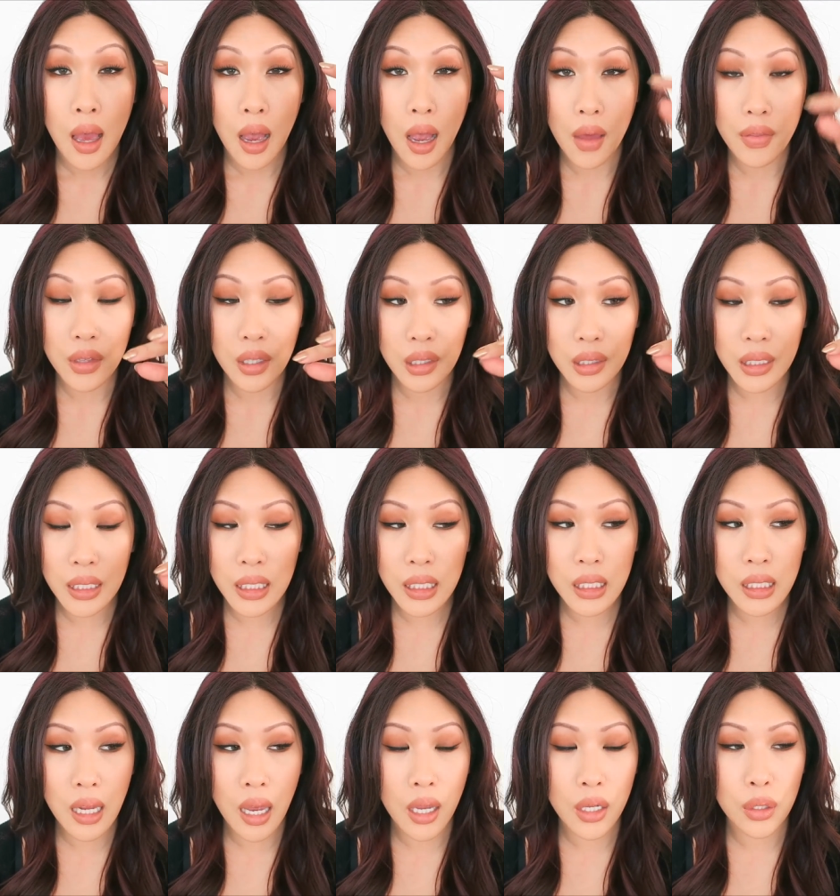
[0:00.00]
On the
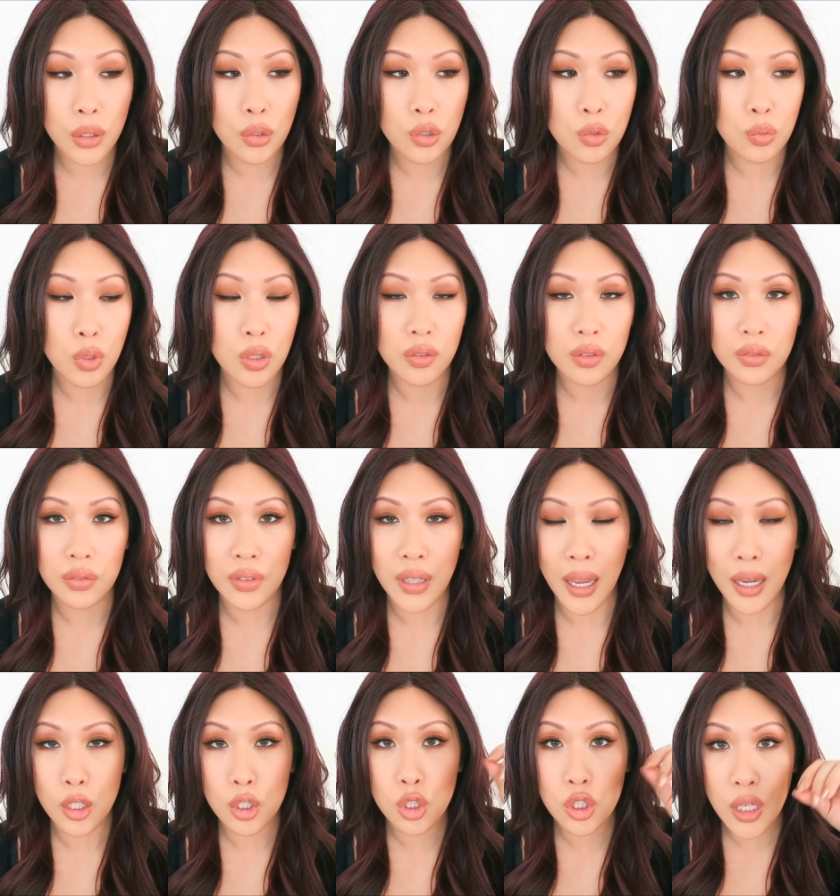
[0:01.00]
lid, I use more of a
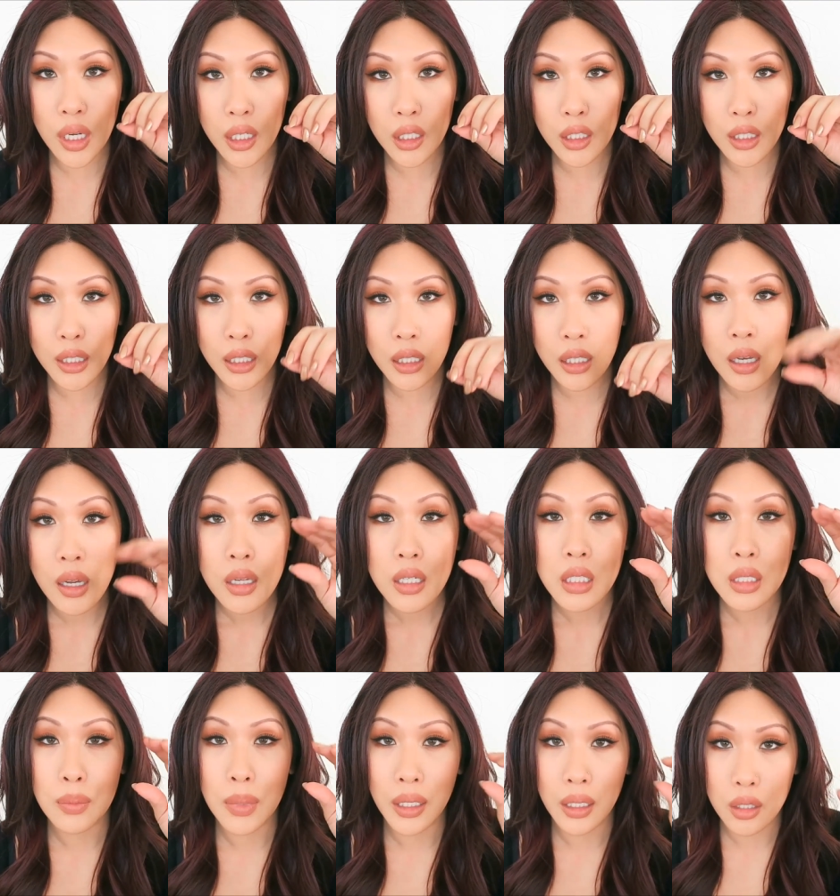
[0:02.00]
flat shader
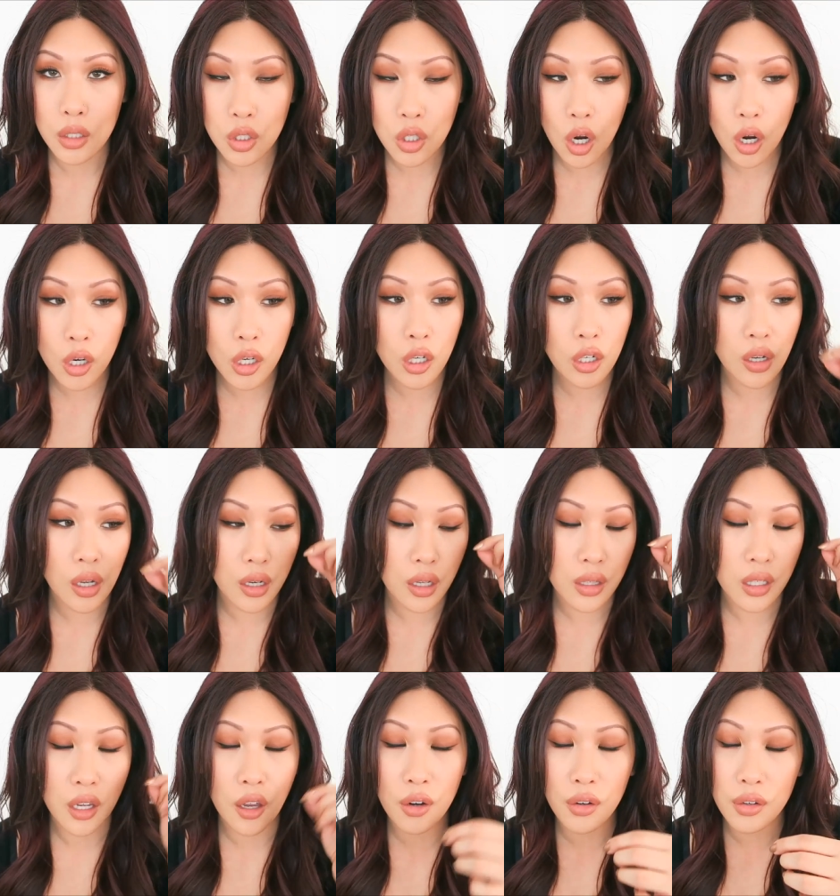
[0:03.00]
to make it darker. And
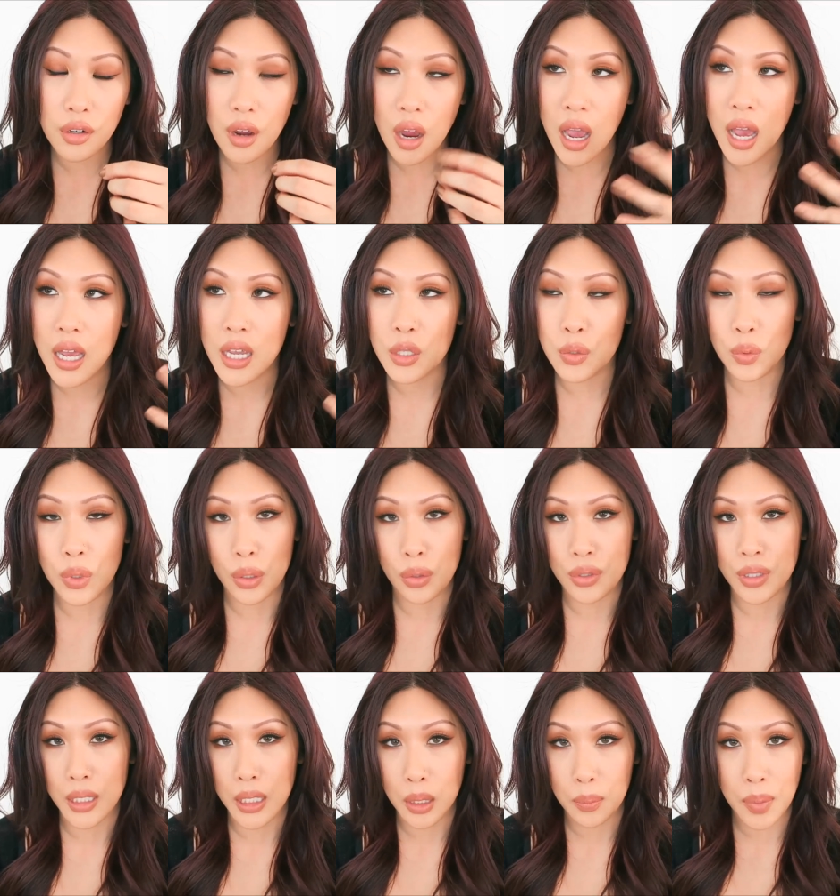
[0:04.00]
on the under eyes, we
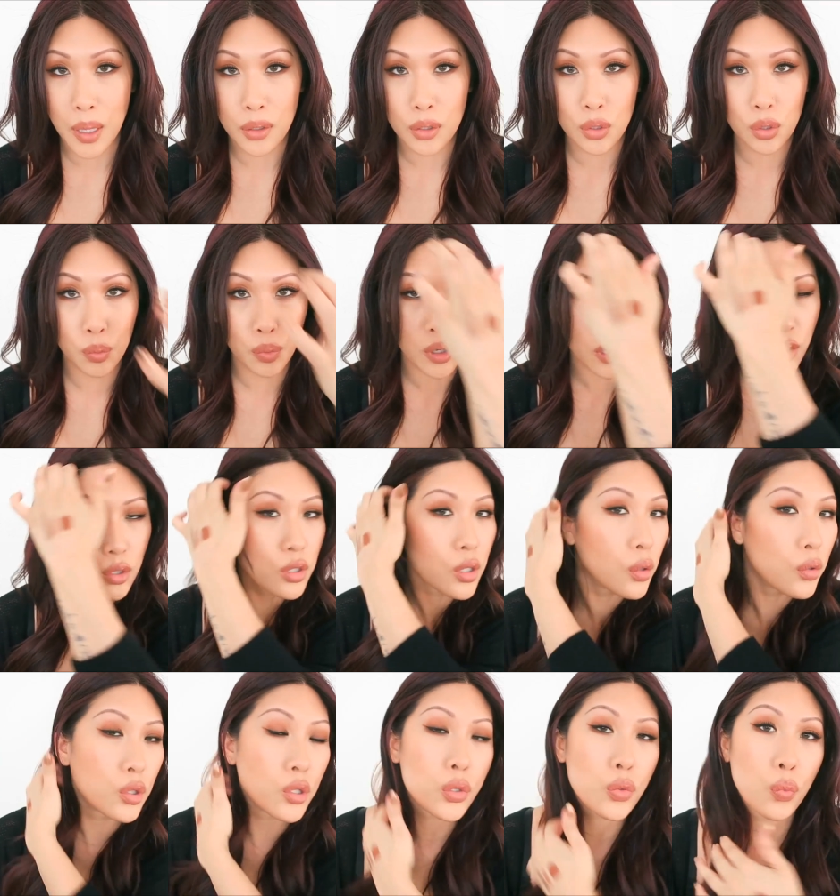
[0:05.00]
use like a pencil brush.
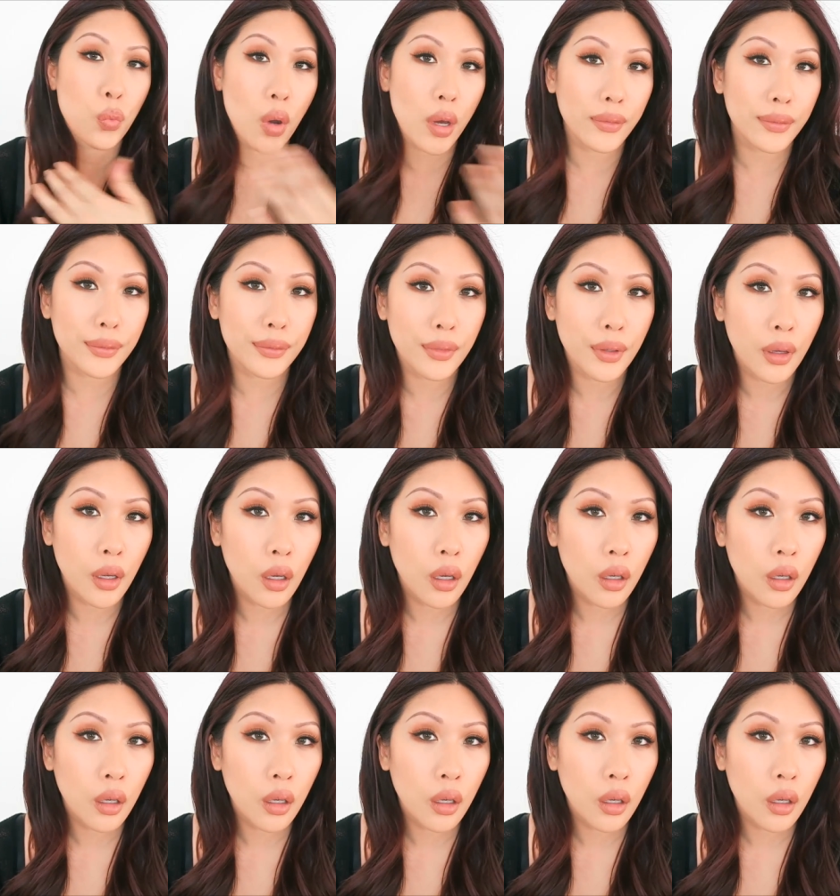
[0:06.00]
So it's just one